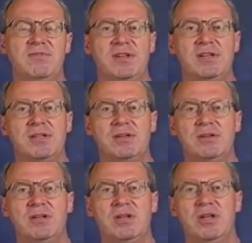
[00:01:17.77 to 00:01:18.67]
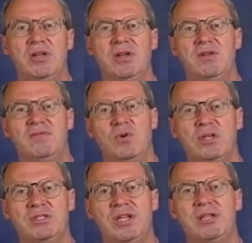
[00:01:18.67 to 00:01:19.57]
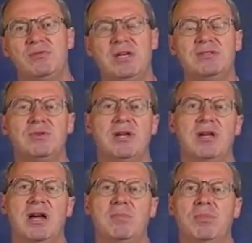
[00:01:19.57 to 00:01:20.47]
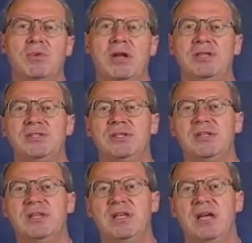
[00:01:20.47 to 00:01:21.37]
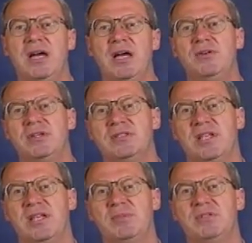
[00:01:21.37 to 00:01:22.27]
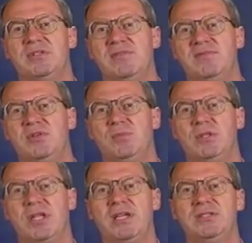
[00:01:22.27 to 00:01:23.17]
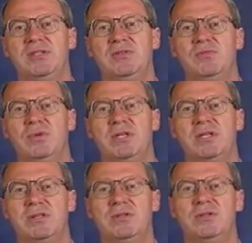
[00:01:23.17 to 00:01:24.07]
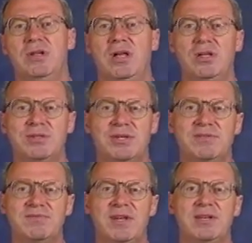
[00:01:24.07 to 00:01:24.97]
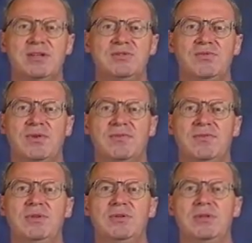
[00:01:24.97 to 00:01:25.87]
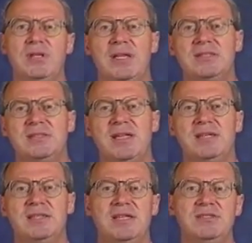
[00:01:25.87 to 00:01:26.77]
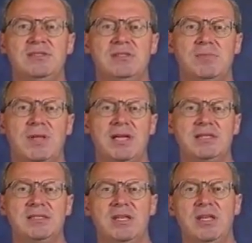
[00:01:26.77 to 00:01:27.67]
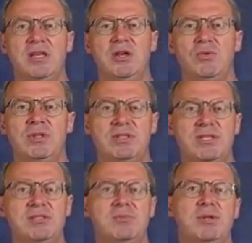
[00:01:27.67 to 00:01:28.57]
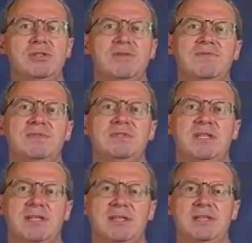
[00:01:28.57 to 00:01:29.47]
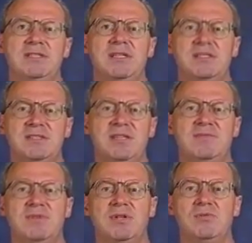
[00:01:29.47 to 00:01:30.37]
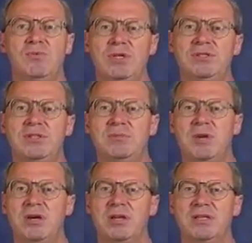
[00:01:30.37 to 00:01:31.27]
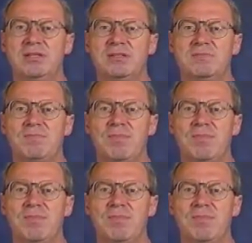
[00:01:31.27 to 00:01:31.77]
failure. For a chain restaurant operation, other examples of duplication would include alternate vendors for food and sanitation supplies with distribution facilities in several regional markets.